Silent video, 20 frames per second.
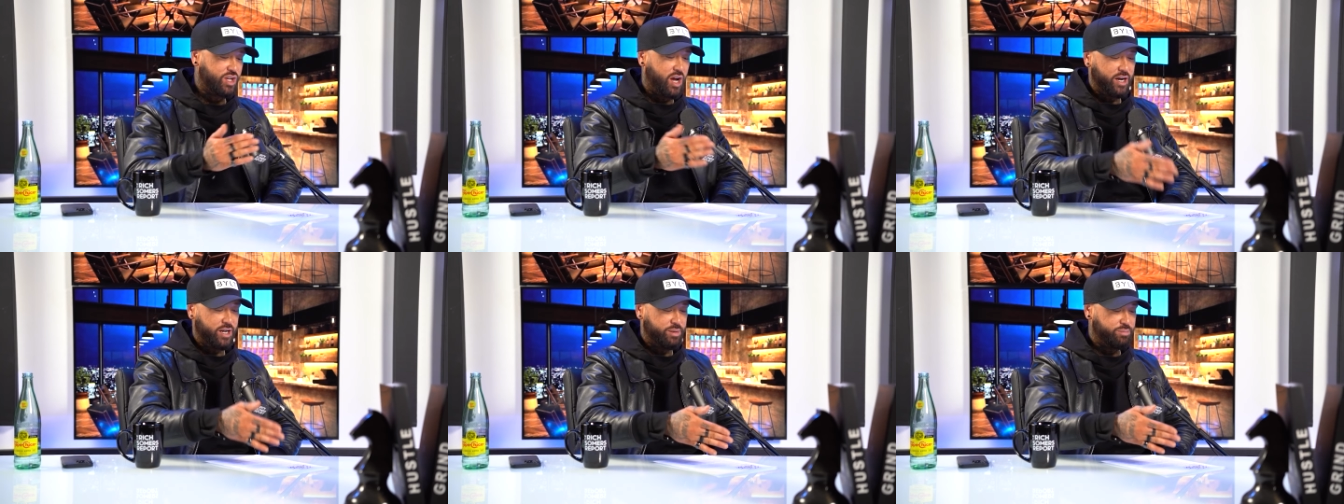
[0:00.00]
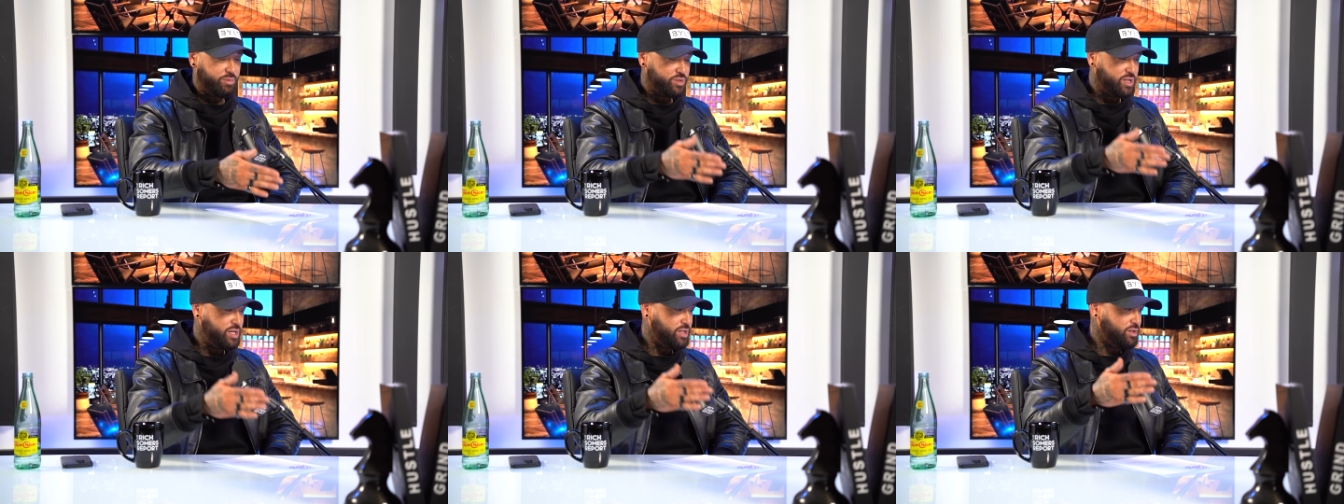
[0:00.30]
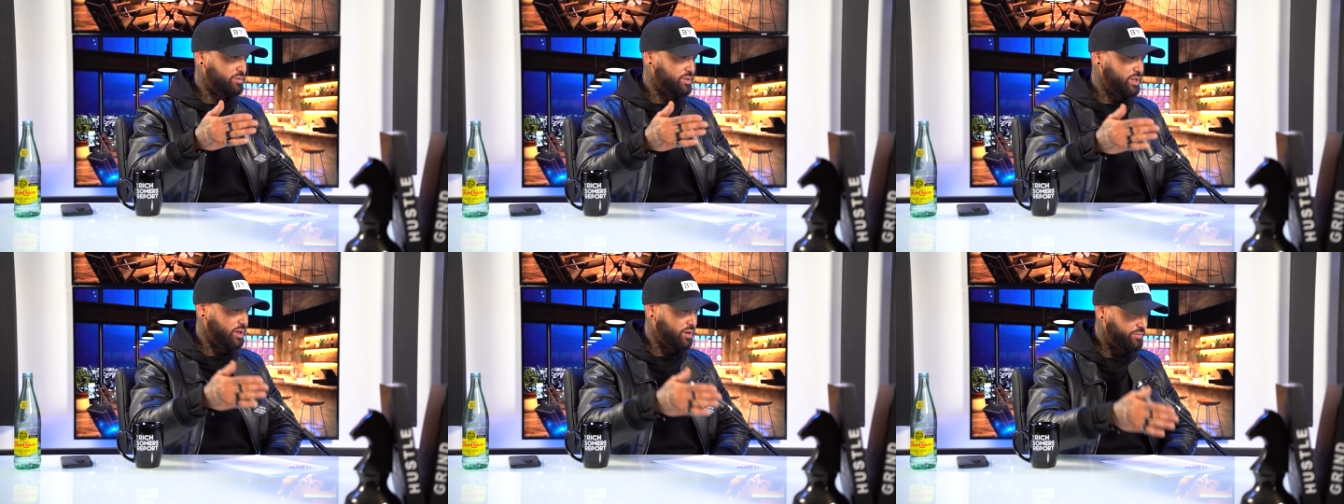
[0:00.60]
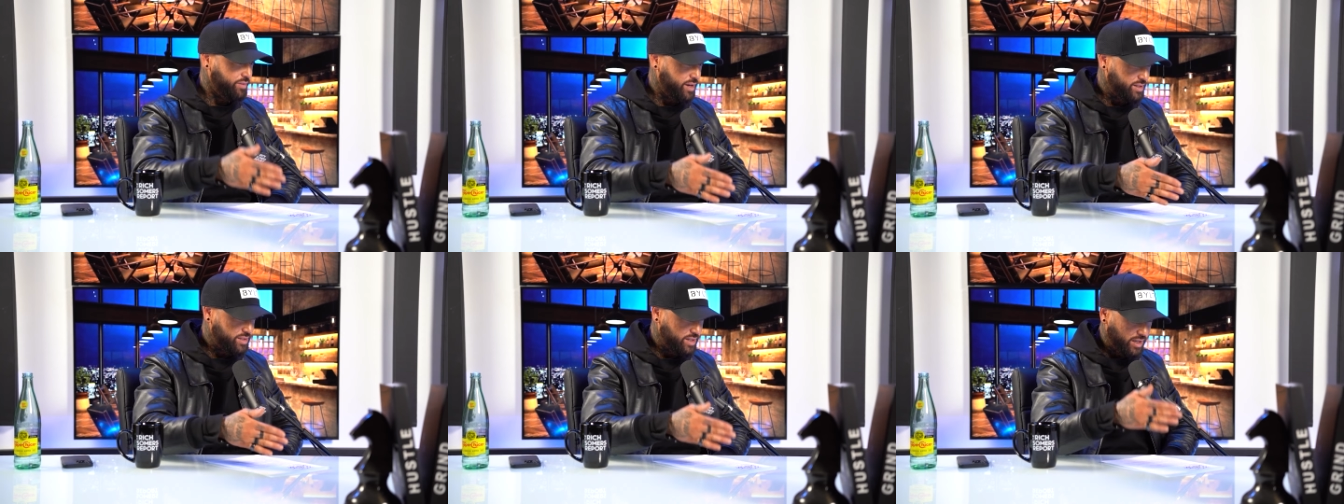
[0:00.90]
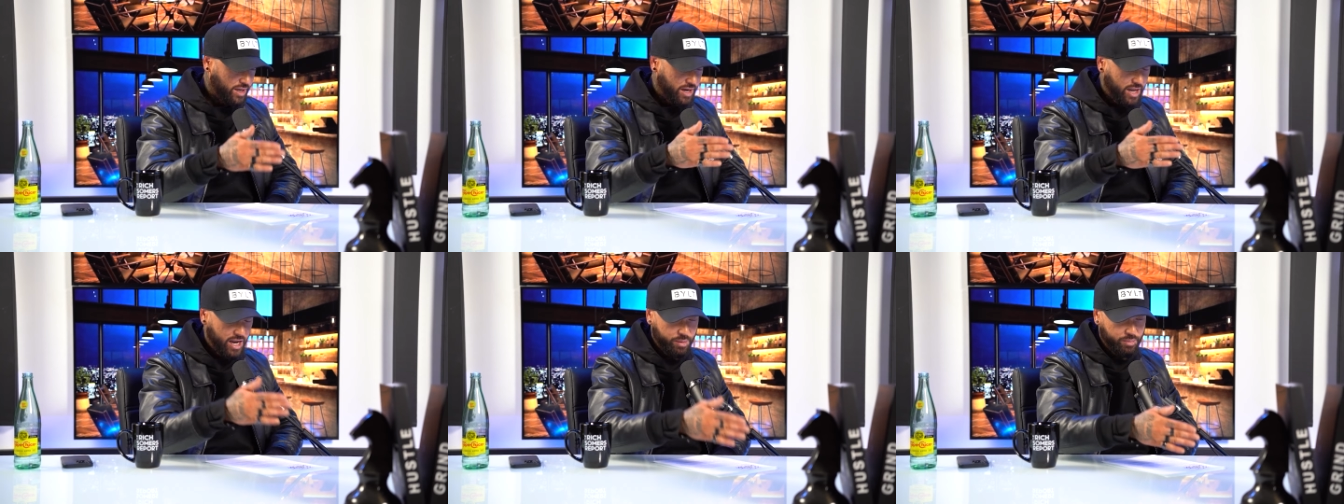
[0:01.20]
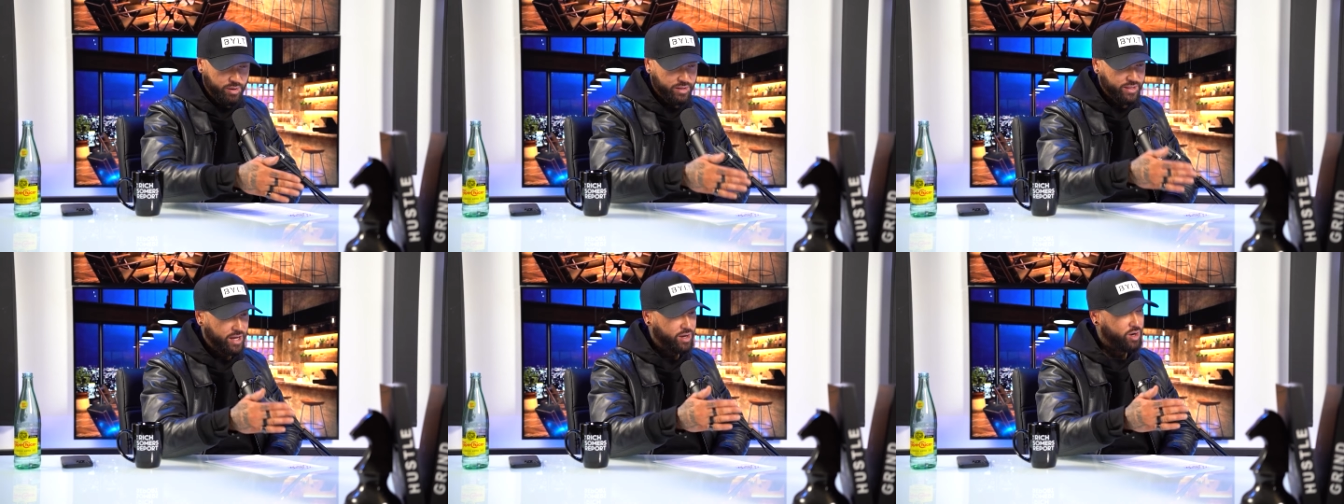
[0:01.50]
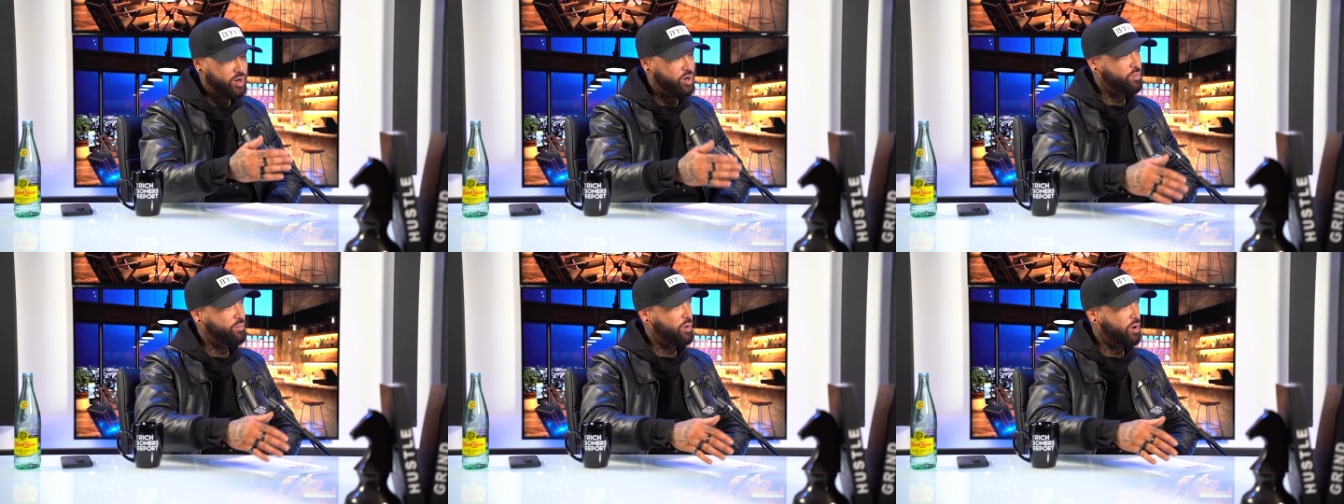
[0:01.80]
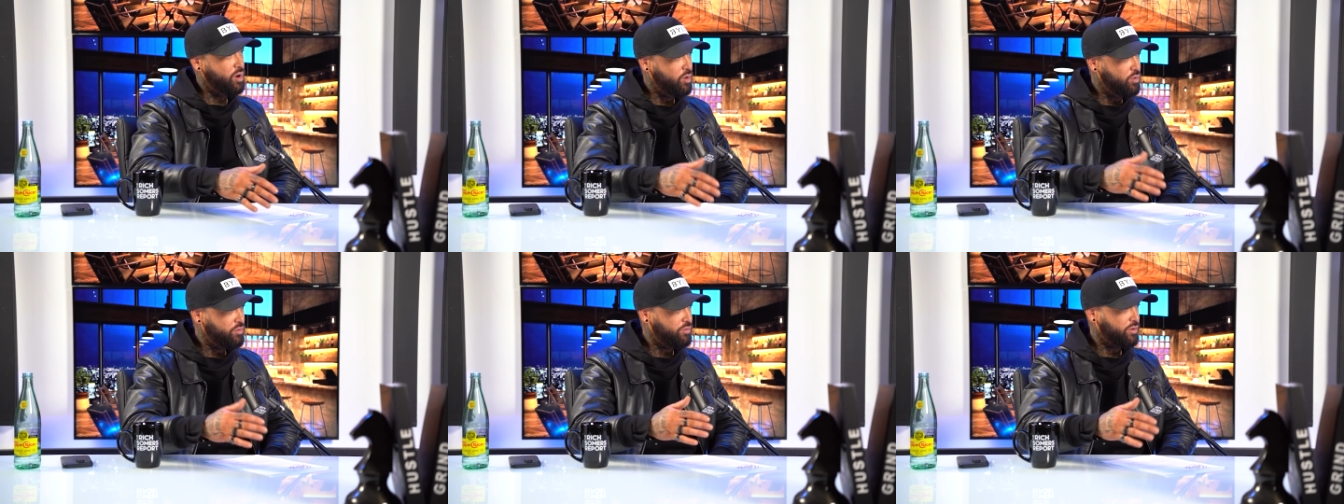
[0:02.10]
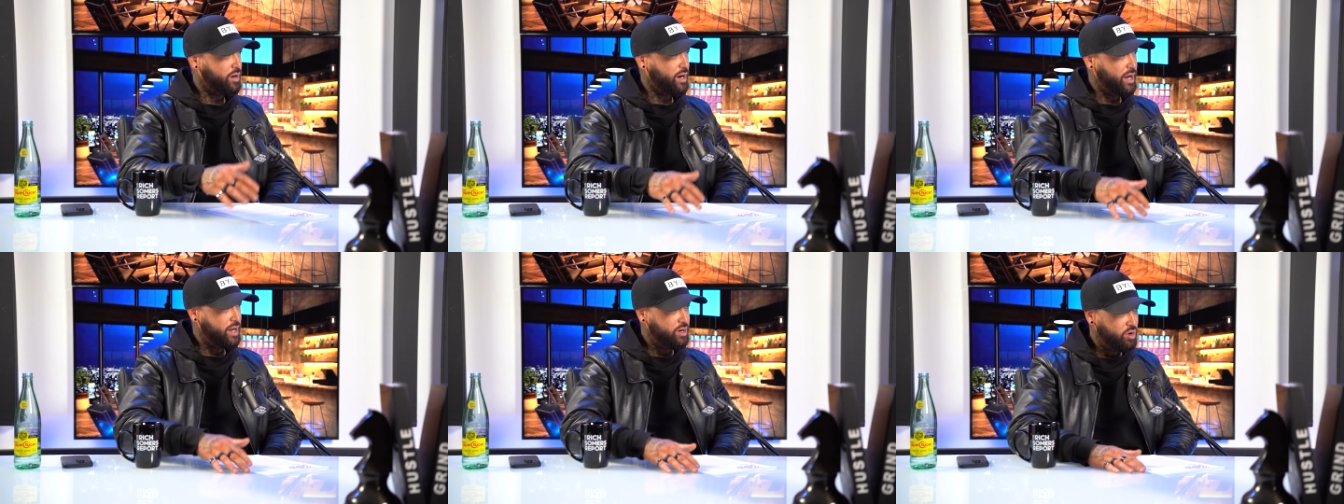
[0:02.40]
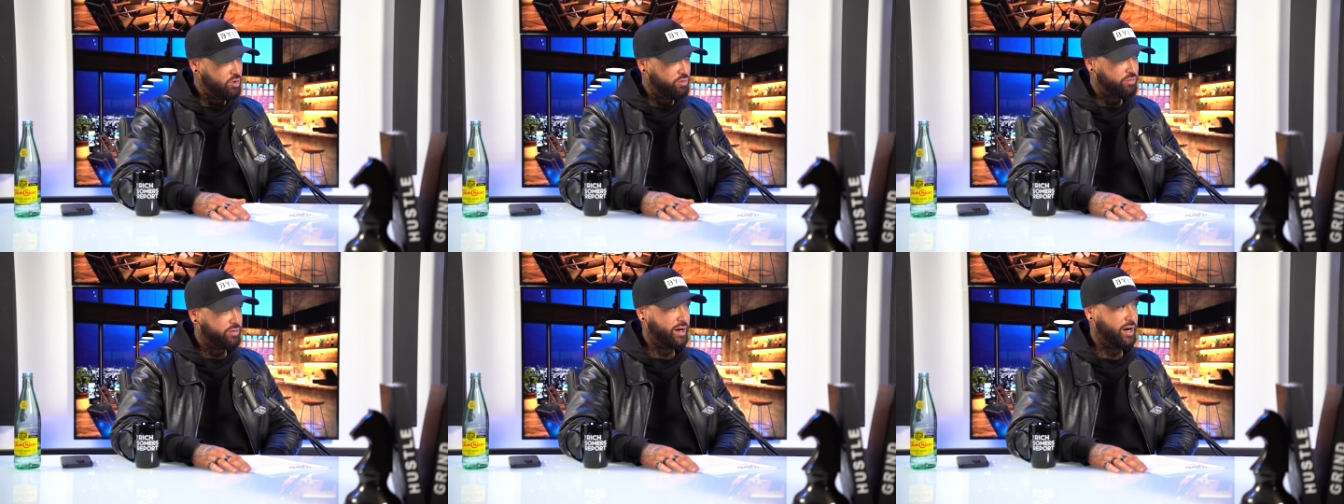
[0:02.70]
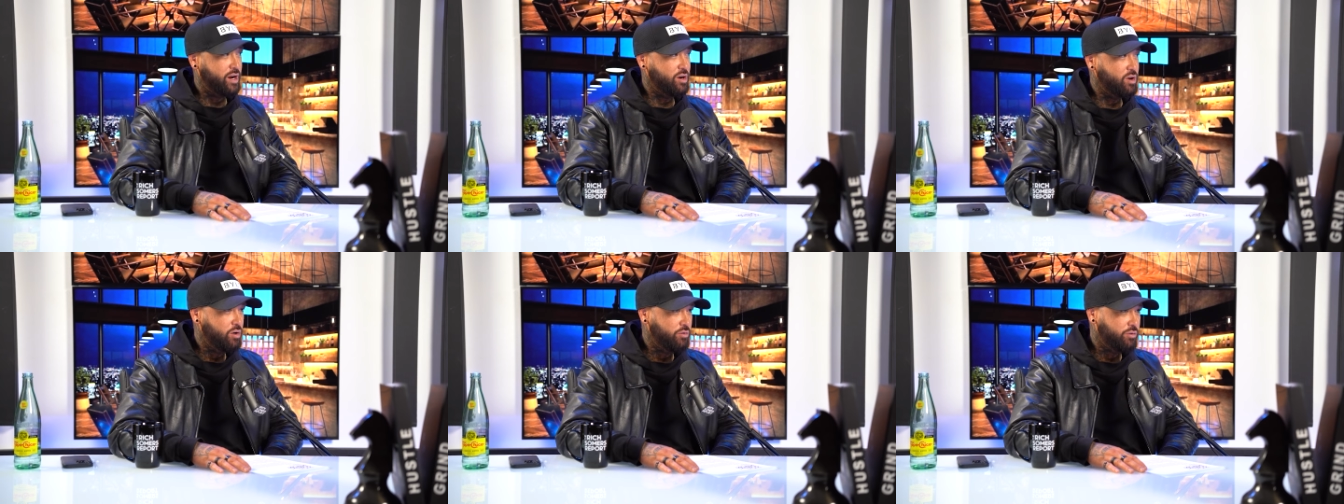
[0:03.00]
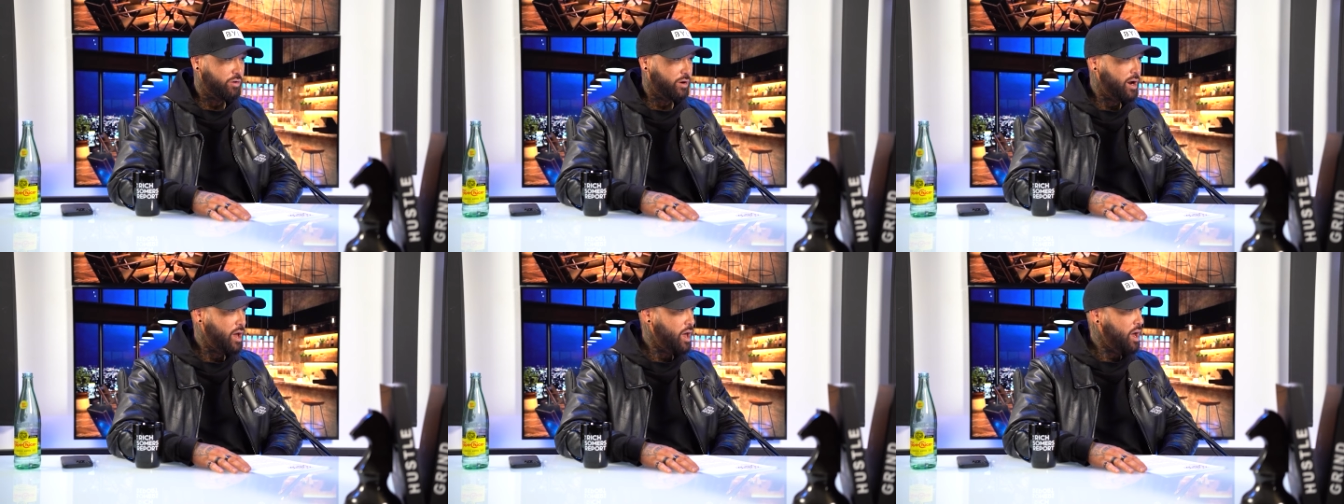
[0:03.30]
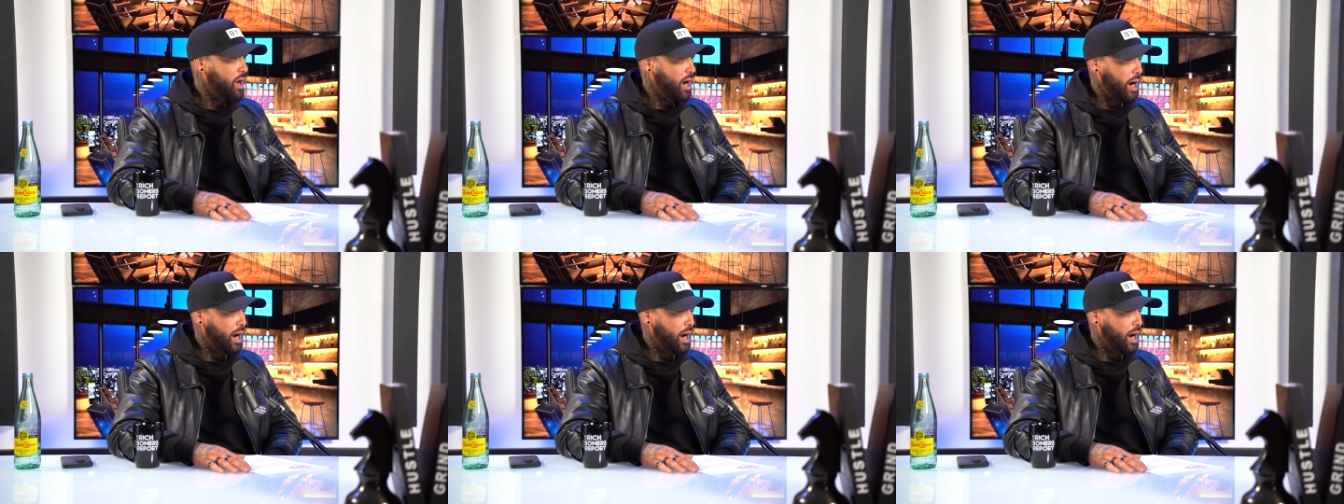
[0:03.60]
talking boutique hotel investing and hammering that home over and over and over.